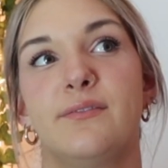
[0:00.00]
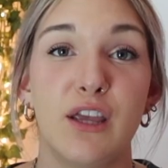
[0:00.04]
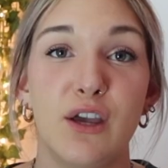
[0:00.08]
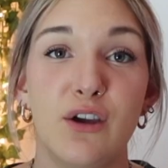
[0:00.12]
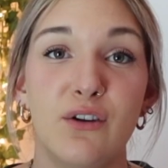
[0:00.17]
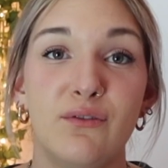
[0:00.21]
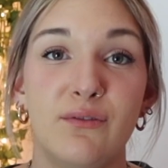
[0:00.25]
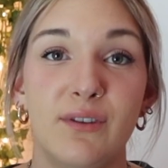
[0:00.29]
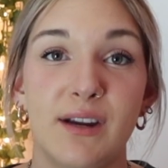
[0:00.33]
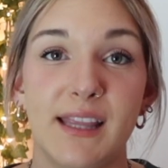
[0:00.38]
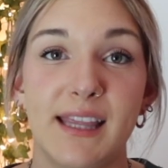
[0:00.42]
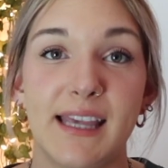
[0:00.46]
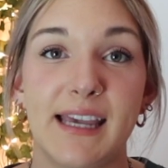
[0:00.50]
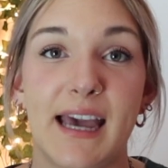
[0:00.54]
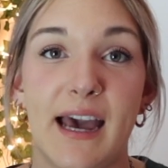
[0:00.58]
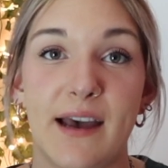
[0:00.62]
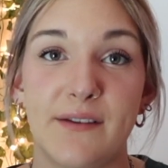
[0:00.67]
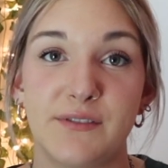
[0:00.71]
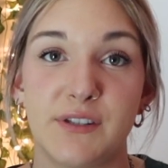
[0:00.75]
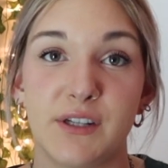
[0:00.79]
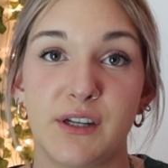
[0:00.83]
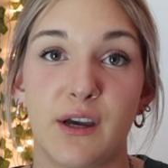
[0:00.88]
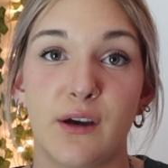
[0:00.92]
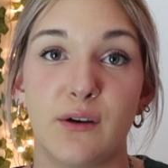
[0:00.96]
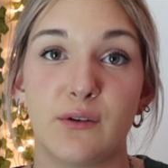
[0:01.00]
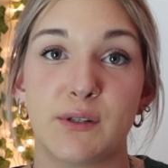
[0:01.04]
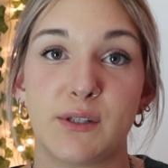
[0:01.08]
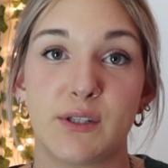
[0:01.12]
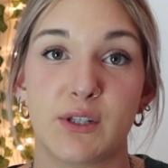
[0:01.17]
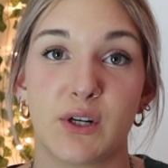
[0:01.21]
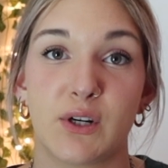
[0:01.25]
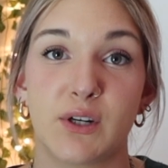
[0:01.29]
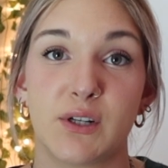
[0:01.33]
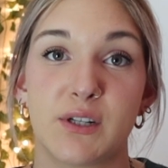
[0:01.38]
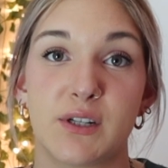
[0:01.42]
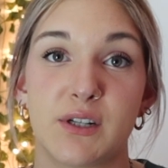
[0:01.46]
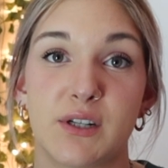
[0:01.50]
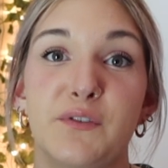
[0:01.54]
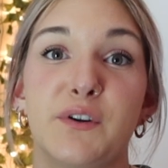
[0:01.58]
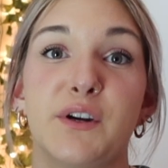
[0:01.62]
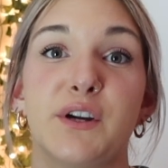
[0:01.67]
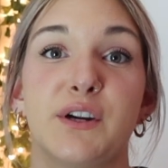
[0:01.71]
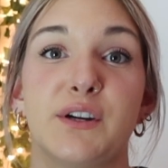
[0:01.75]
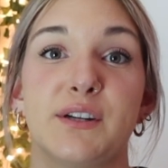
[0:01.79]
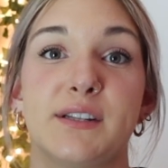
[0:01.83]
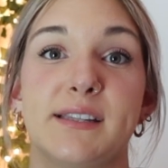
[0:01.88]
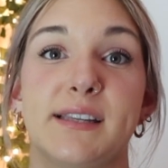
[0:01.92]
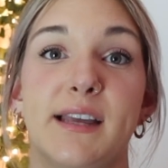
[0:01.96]
You really have to go search for
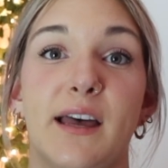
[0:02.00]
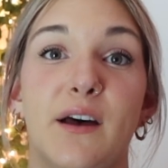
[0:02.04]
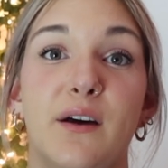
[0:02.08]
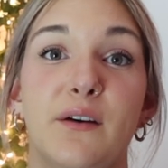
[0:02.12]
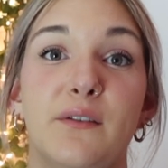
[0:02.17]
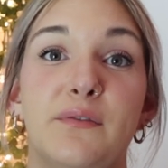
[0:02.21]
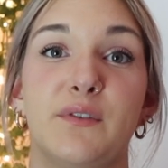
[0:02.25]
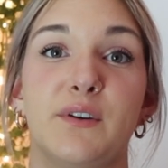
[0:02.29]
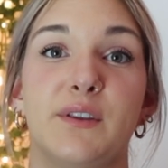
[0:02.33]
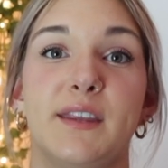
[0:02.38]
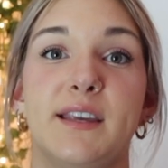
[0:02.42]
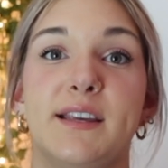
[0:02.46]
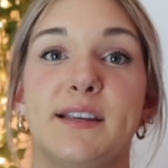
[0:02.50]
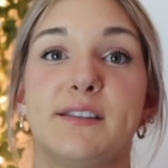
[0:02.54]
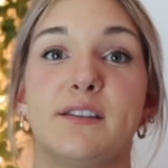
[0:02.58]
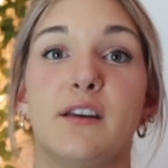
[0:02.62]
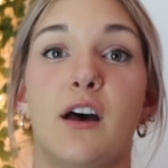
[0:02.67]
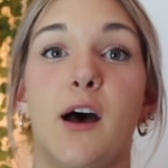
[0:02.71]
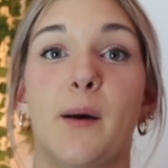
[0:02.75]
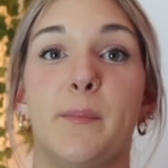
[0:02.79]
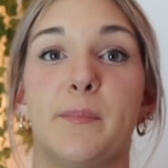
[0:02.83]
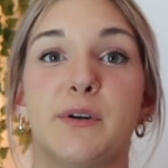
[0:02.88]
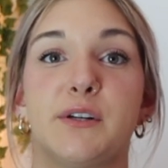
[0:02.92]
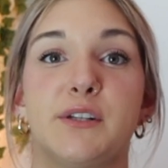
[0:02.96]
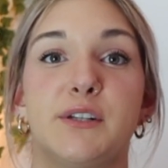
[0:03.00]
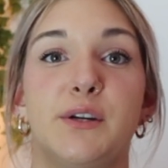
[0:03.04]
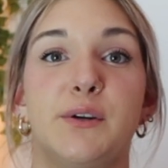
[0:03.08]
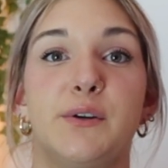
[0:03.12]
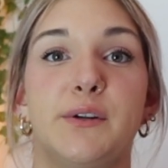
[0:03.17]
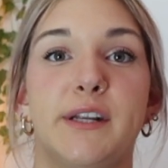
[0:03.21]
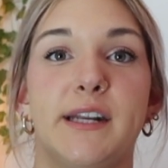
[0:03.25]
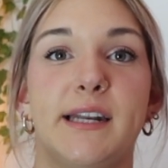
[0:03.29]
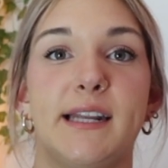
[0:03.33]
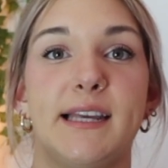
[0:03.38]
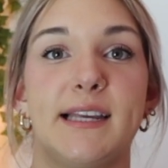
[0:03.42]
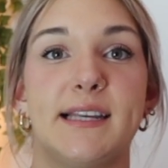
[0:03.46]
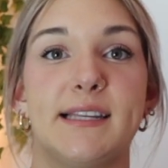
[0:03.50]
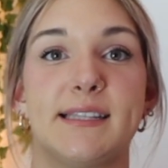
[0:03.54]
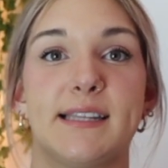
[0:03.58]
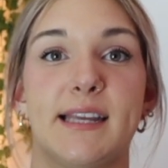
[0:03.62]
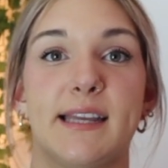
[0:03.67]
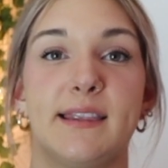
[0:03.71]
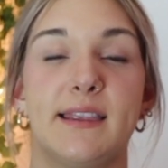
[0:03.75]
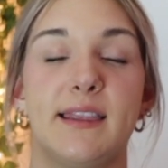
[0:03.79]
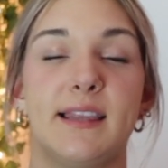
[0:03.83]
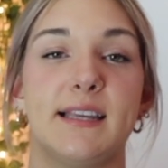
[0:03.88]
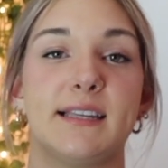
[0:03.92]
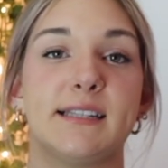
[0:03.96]
yourself for these opportunities
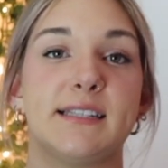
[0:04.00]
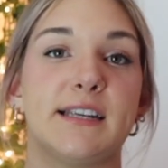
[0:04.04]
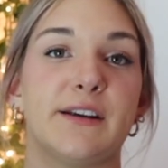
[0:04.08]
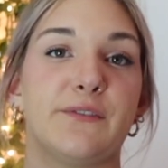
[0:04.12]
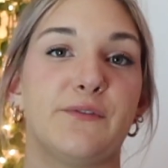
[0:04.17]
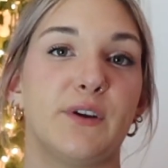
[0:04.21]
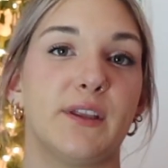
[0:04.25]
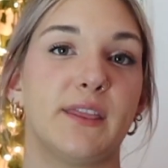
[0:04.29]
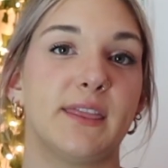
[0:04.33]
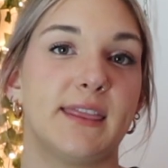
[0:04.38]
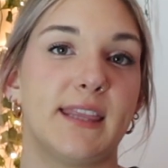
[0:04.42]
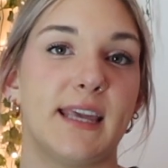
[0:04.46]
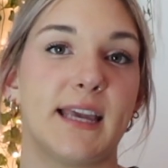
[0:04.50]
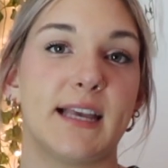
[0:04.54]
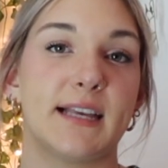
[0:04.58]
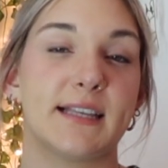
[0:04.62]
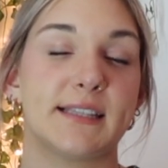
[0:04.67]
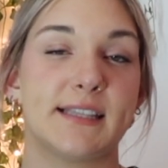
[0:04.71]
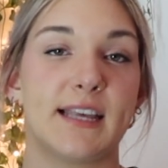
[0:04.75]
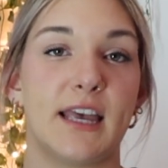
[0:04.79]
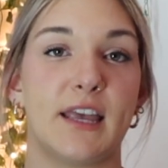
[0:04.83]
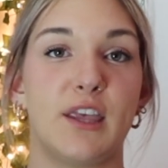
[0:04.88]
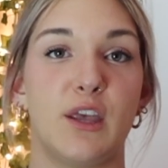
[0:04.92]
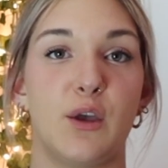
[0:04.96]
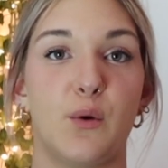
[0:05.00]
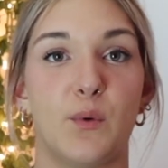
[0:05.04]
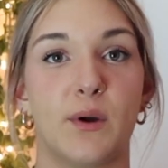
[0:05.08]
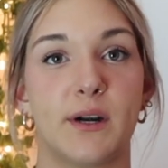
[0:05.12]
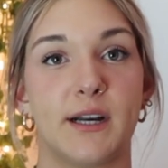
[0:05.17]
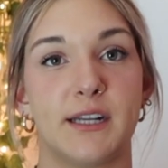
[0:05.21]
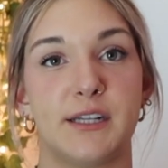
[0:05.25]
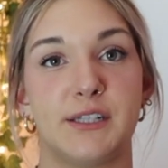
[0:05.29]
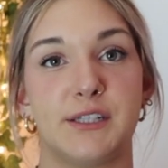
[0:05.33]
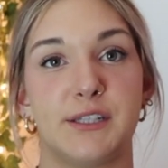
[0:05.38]
and these different things that you want to